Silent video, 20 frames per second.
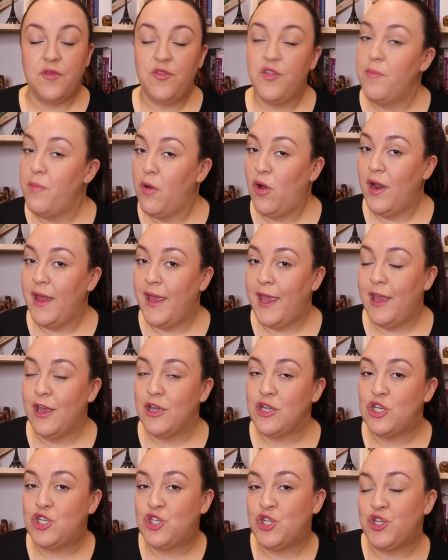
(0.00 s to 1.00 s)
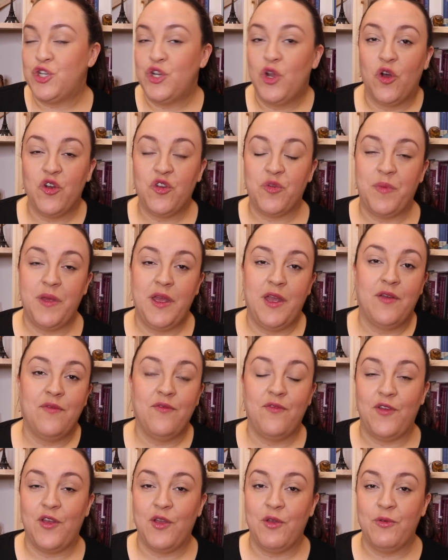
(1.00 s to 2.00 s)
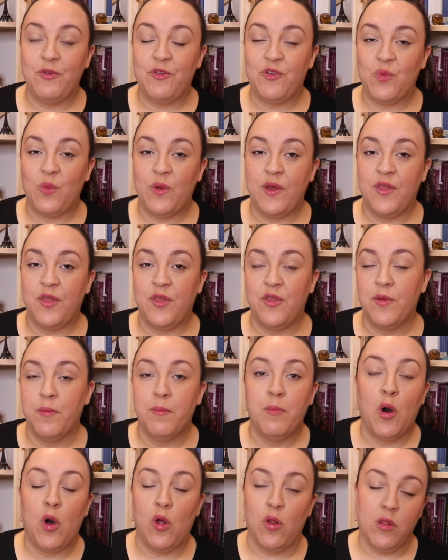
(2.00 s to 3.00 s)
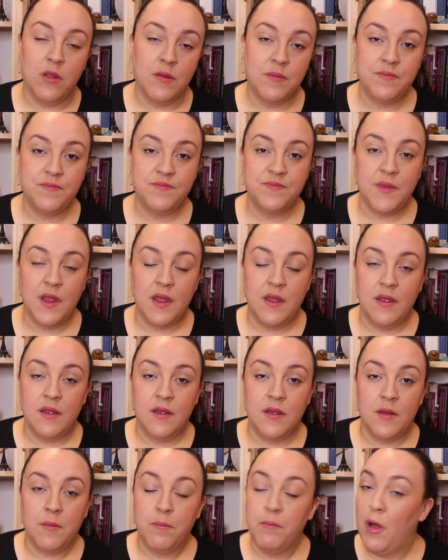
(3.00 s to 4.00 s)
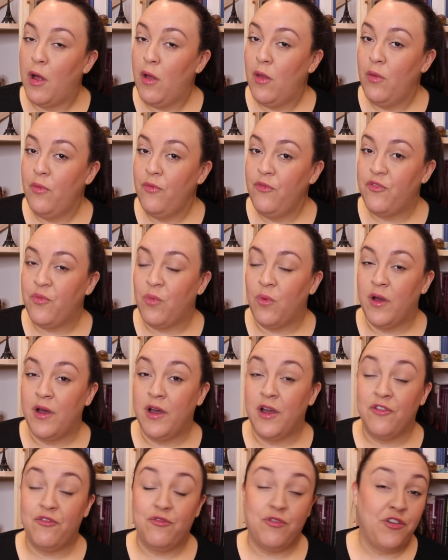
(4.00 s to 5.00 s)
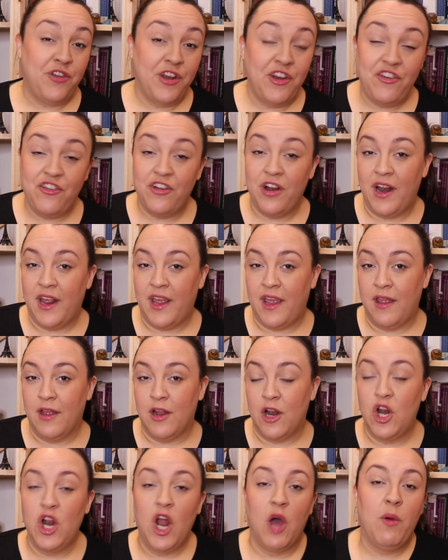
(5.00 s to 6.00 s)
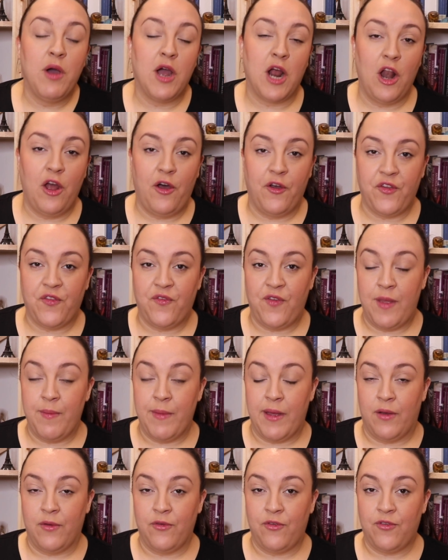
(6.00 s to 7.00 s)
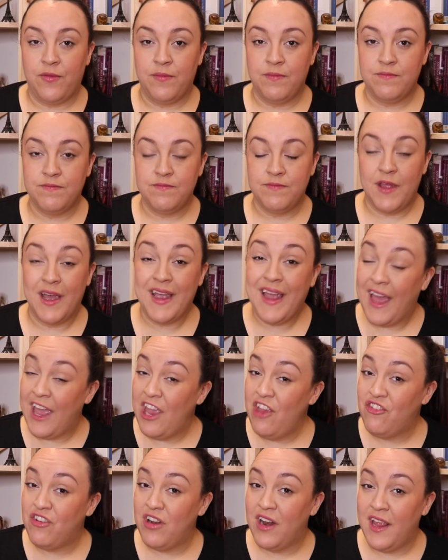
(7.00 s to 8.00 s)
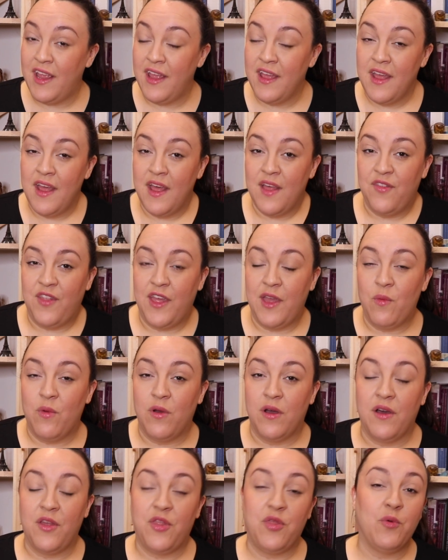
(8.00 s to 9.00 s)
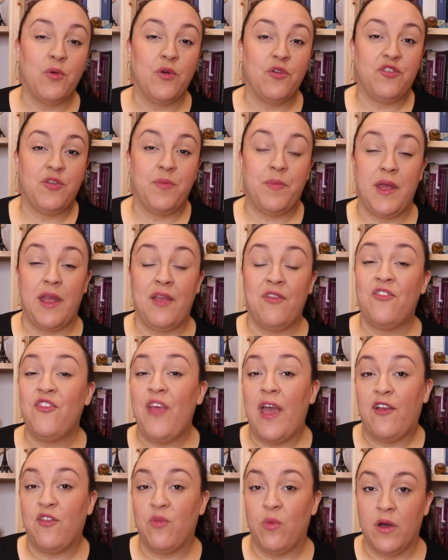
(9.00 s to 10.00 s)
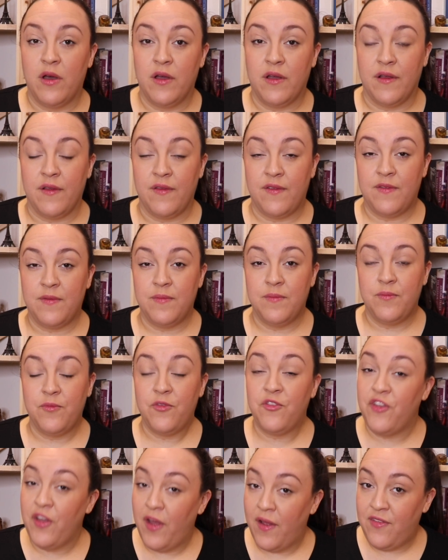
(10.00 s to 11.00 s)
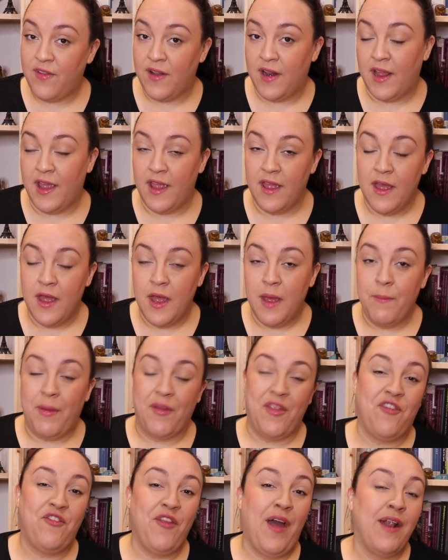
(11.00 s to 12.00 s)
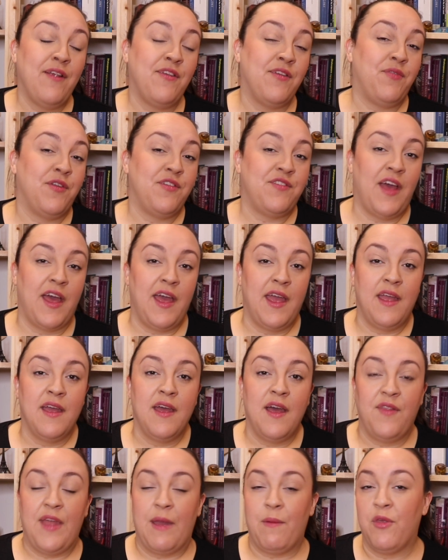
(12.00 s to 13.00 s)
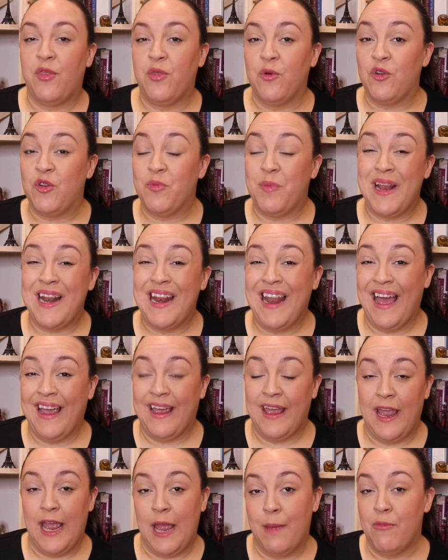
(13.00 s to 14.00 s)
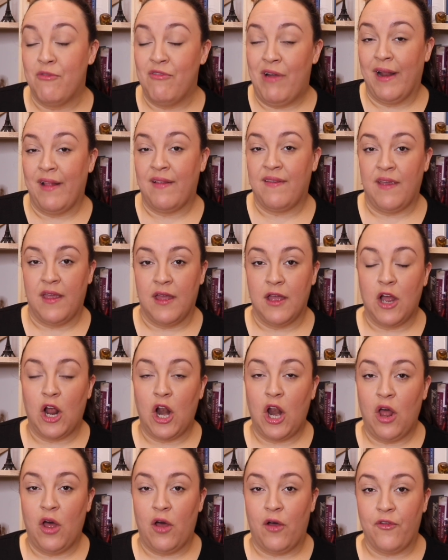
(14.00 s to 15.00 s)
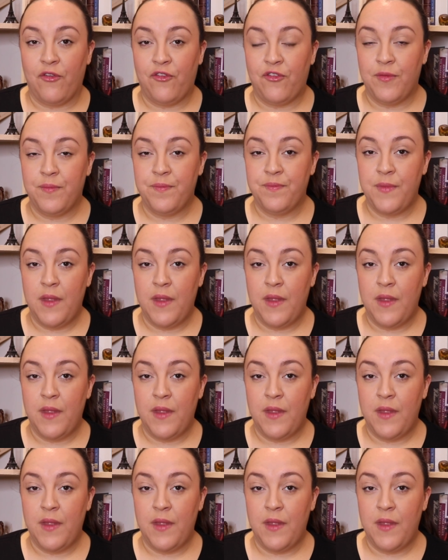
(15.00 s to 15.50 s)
The Molly should not be confused with the Mole. Moles were traditionally lower-class females. Occasionally they were thought to be sex workers. Certainly, by the standards of the day, they were thought to be lacking in morality and class.